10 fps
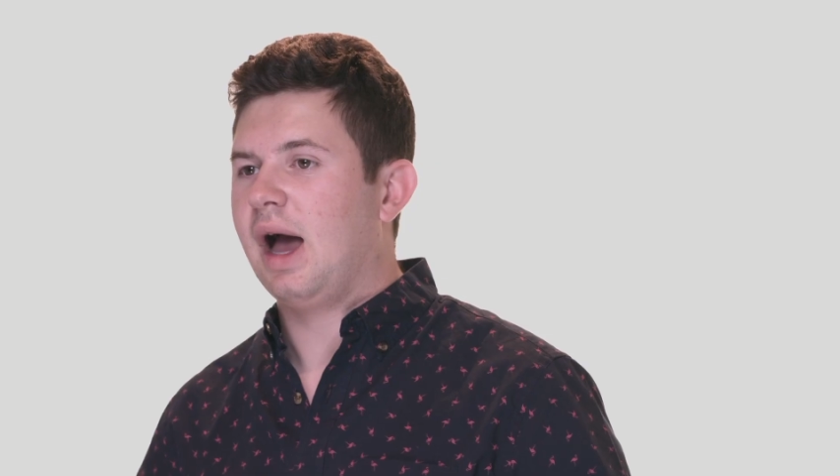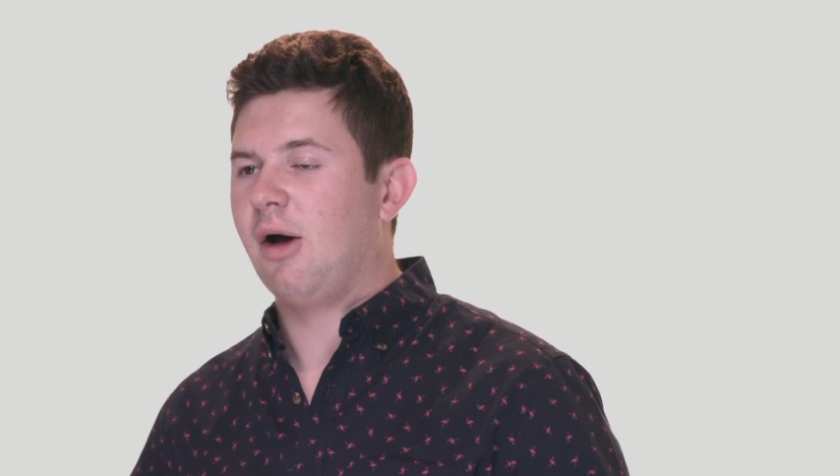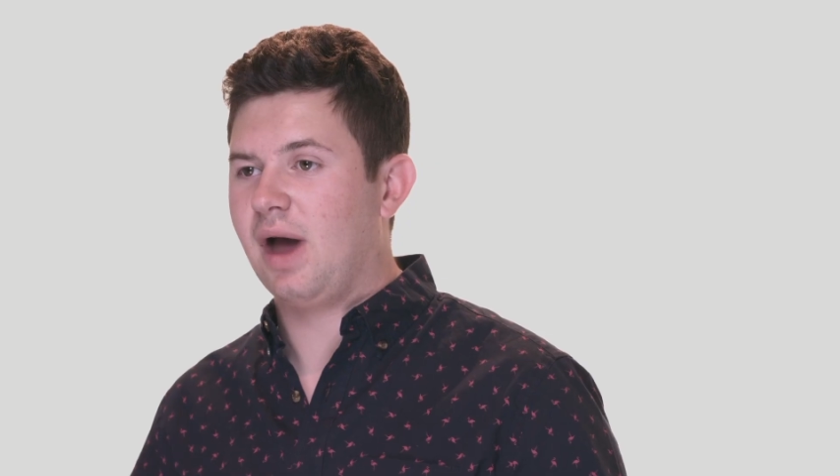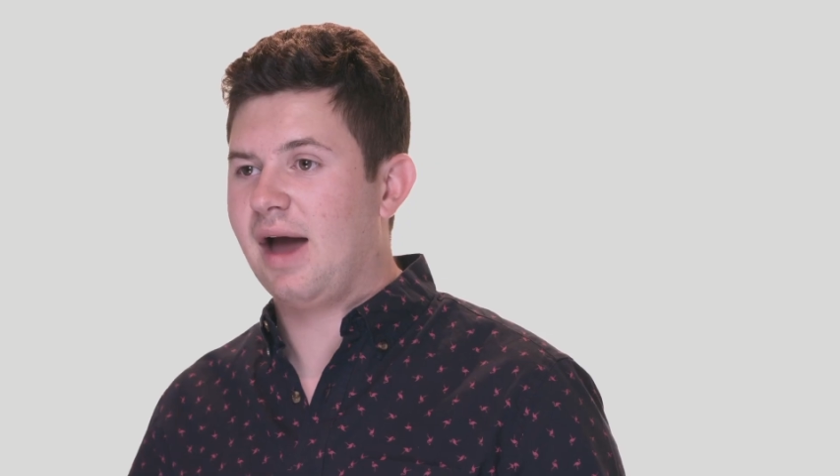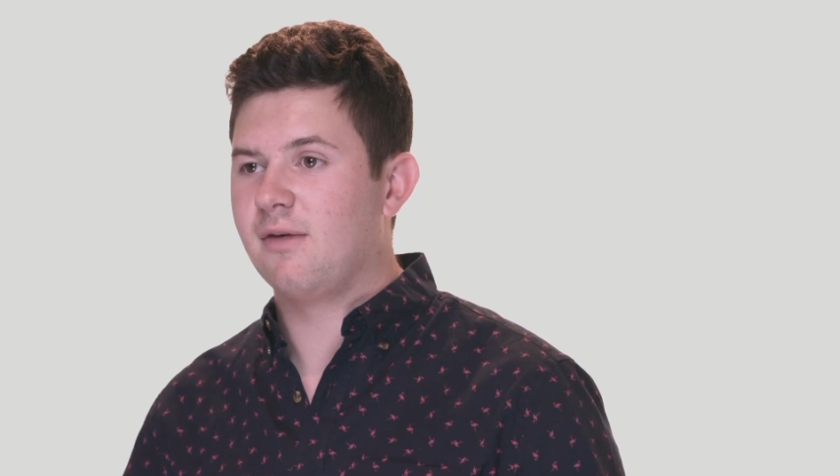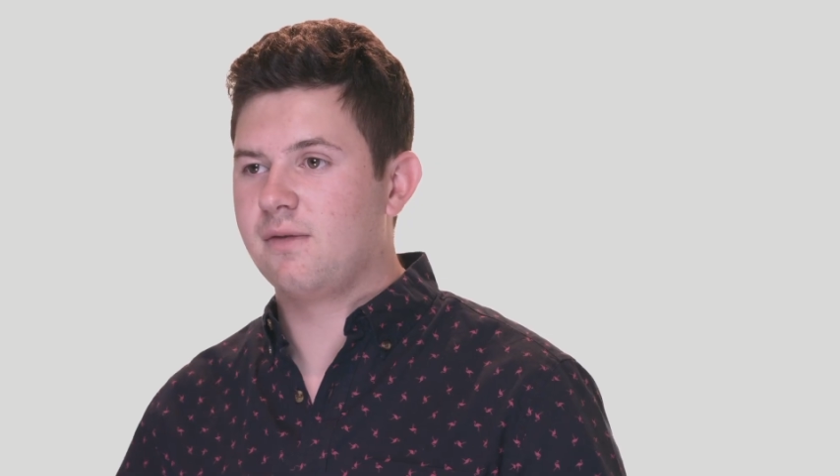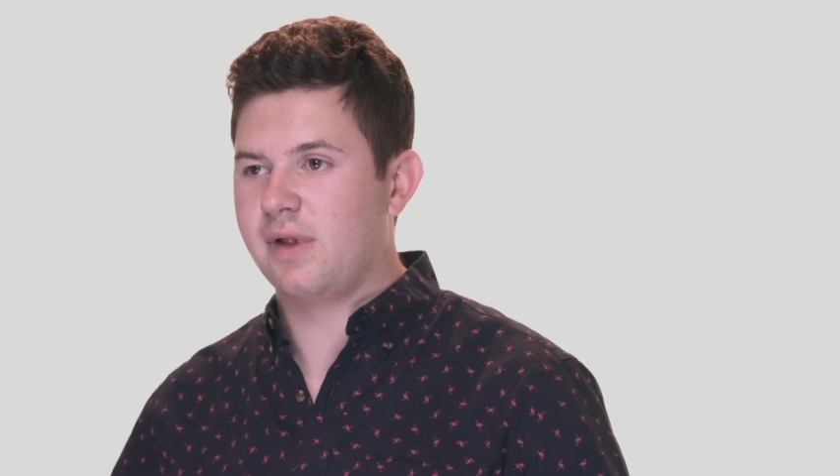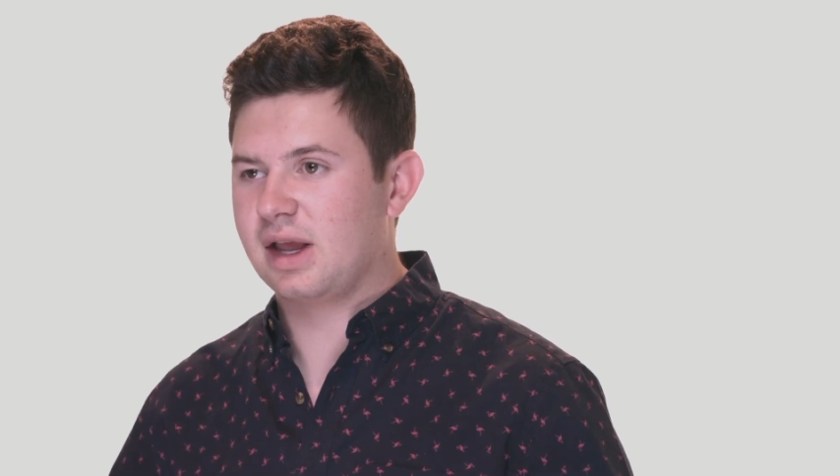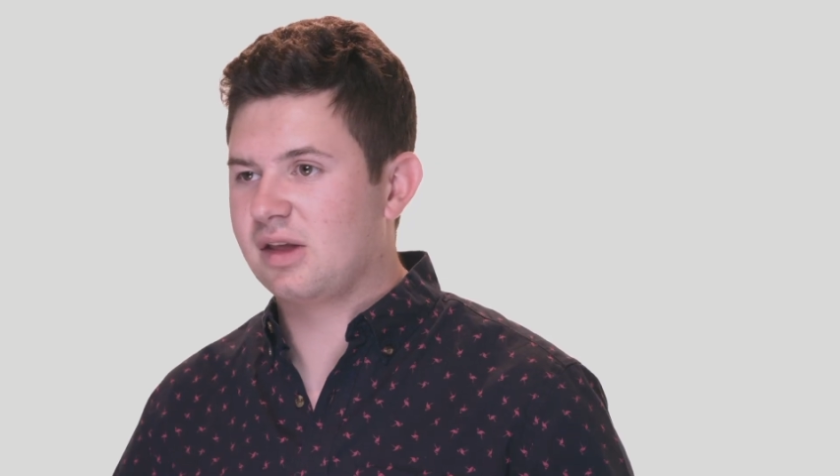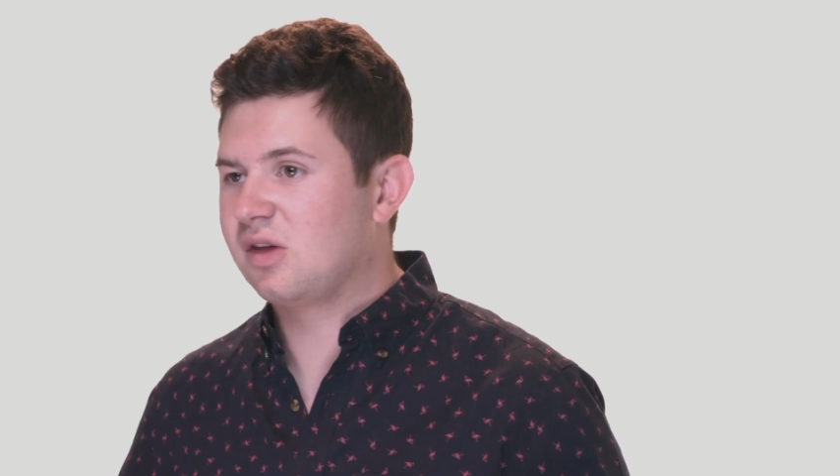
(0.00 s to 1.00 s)
I'll have
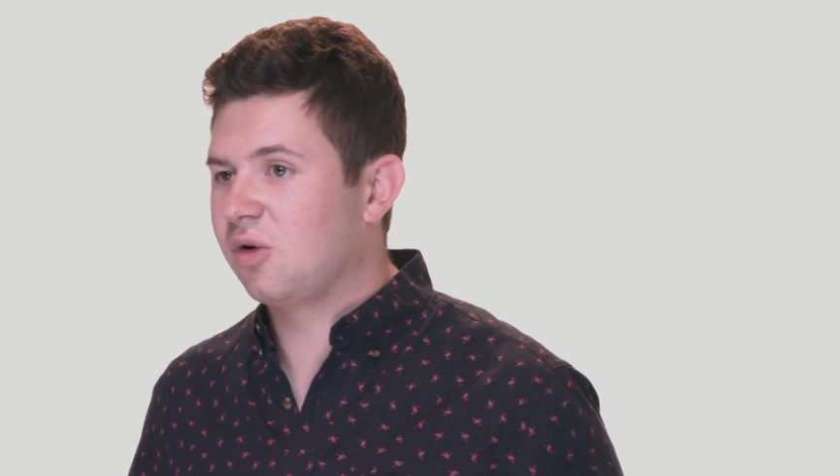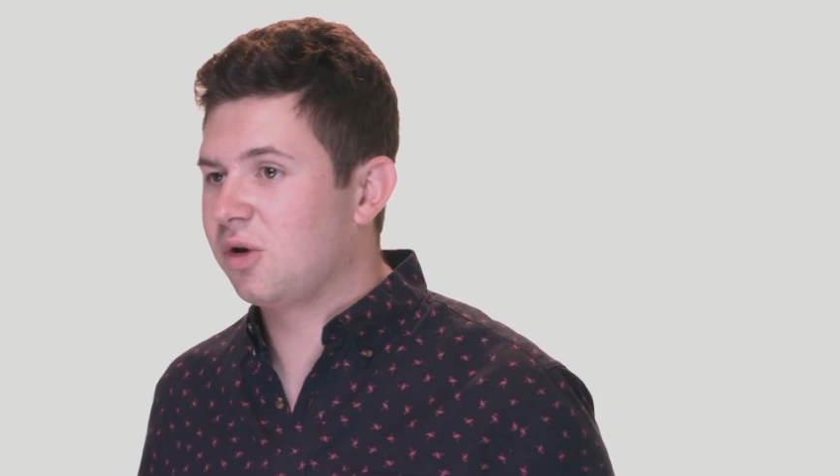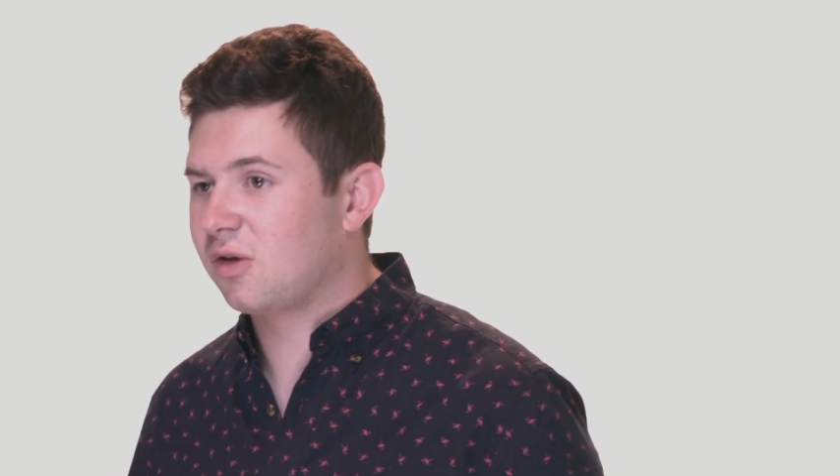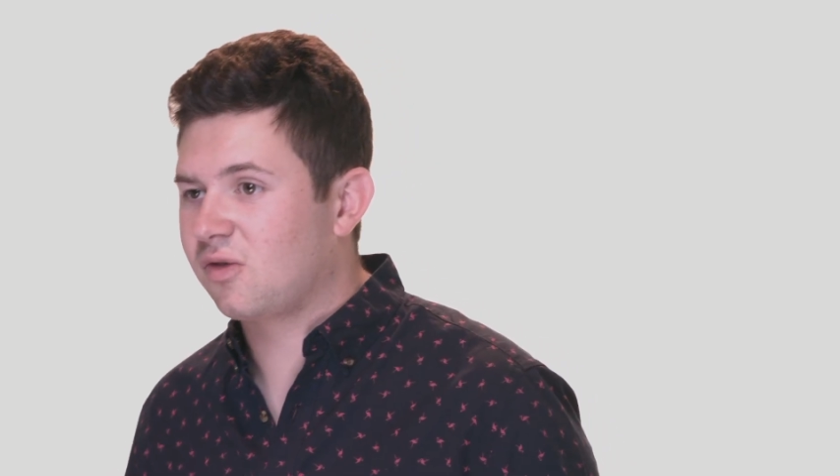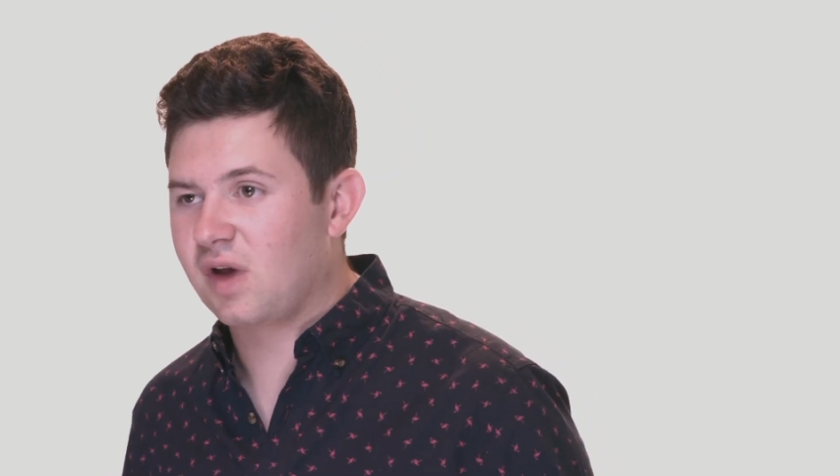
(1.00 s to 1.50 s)
like serious